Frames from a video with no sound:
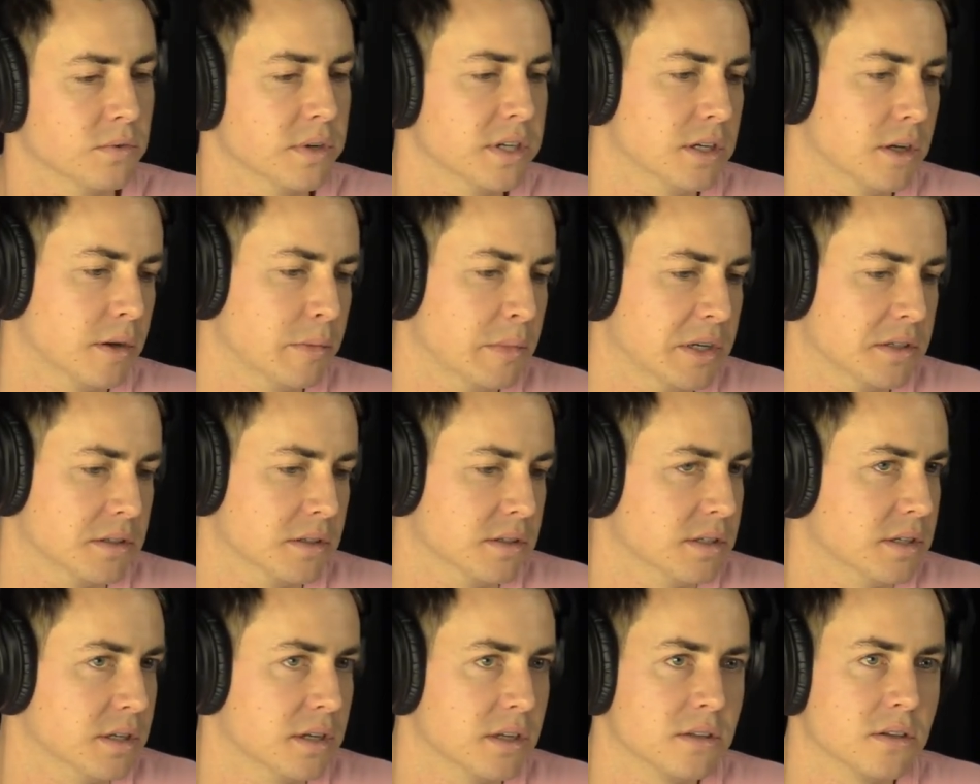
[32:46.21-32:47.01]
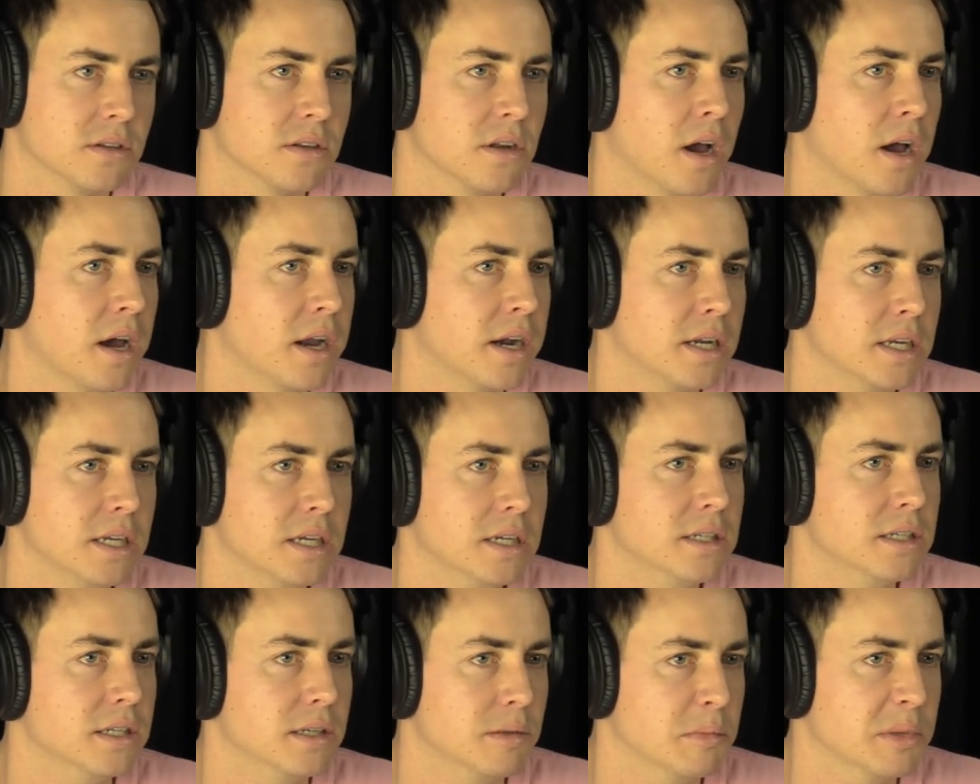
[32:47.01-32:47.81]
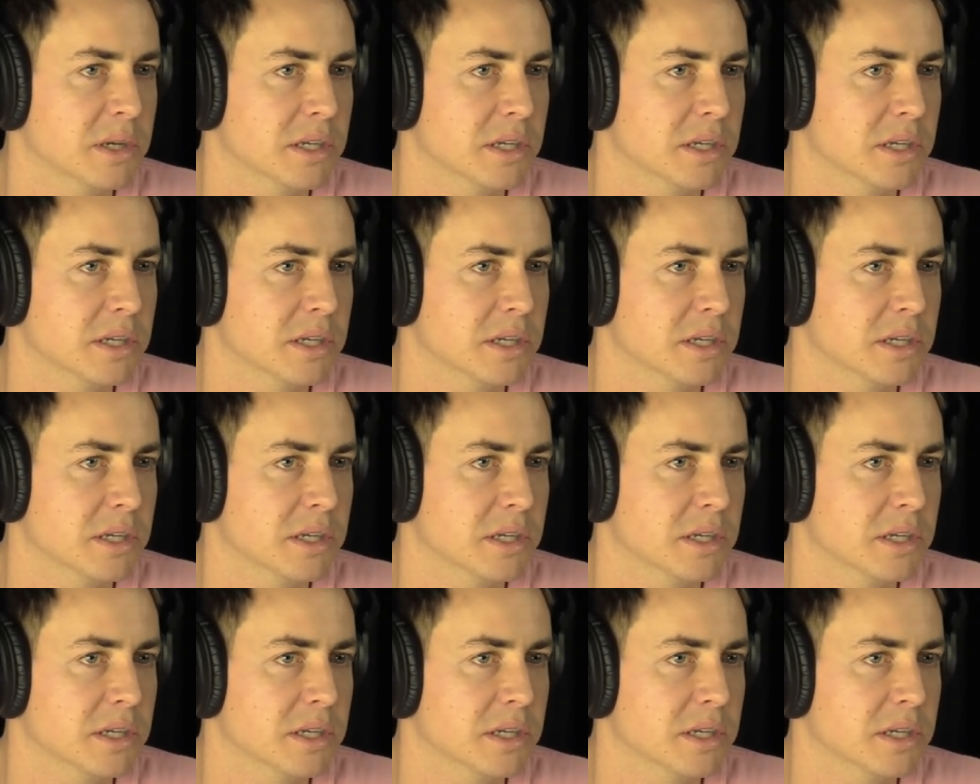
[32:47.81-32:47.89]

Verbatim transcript: a retail business and it's not an easy